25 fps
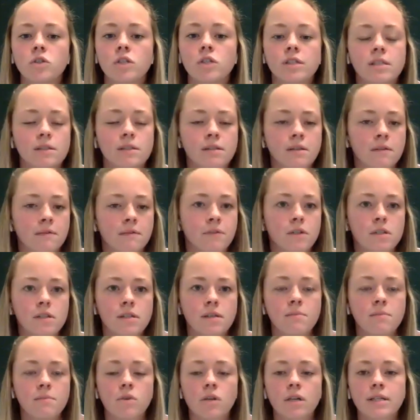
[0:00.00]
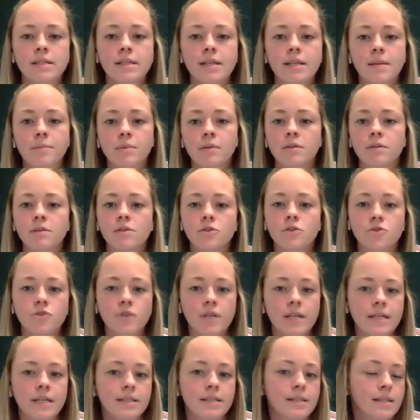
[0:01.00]
Just for some more examples,
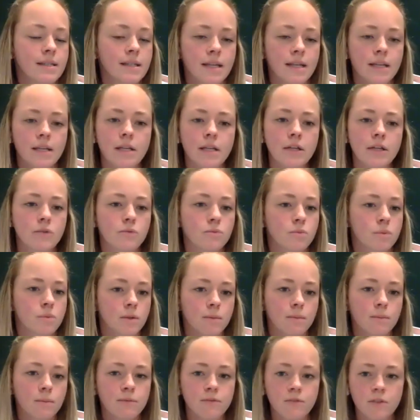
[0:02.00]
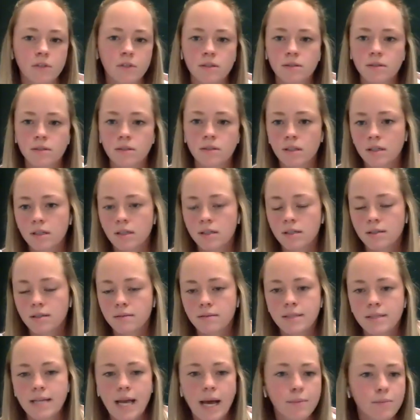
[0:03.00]
trees, they need room for the
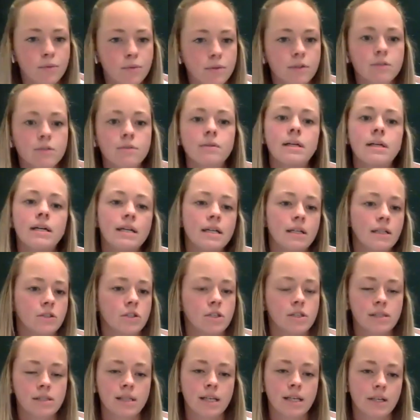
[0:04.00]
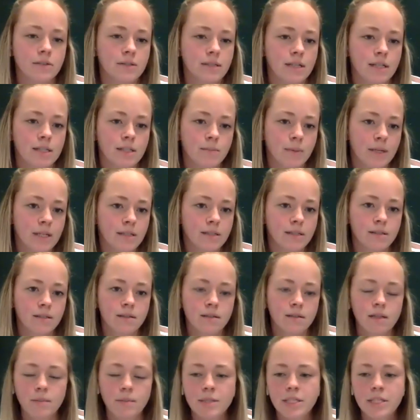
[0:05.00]
taproot, just like you said, space
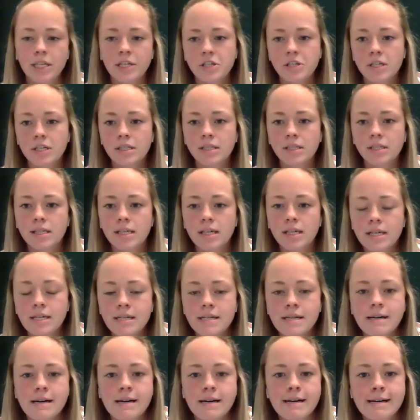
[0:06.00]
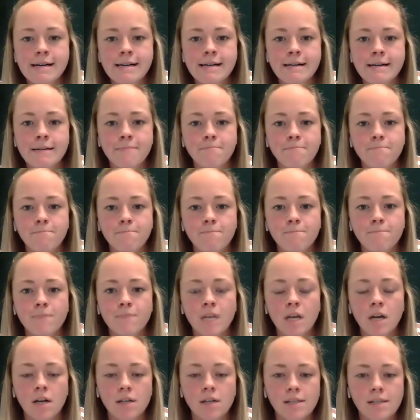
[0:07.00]
limitations.
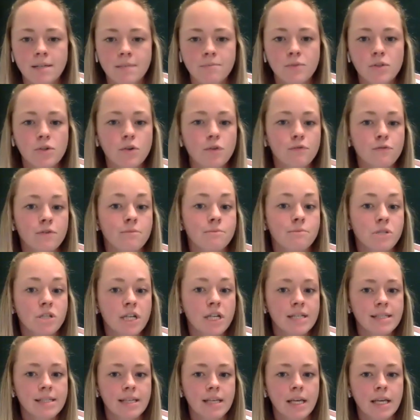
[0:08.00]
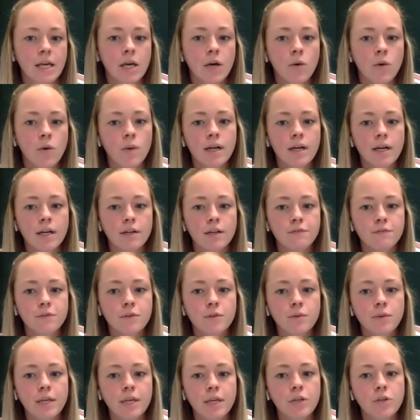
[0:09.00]
Awesome. So from Jesse, what kind of
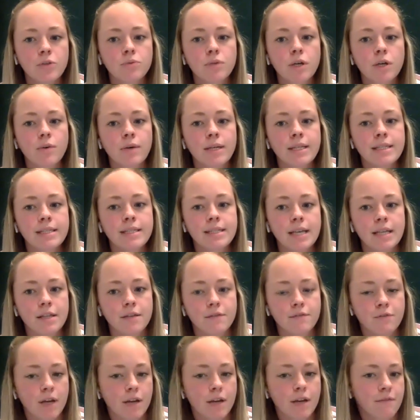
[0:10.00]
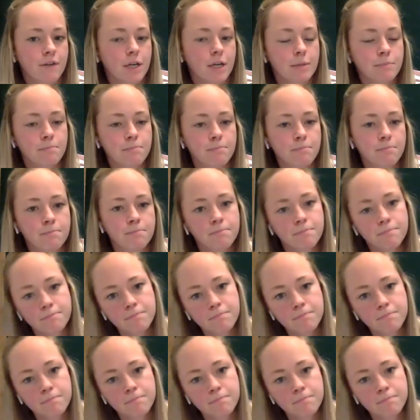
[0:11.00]
fruit can you grow inside the freight farm?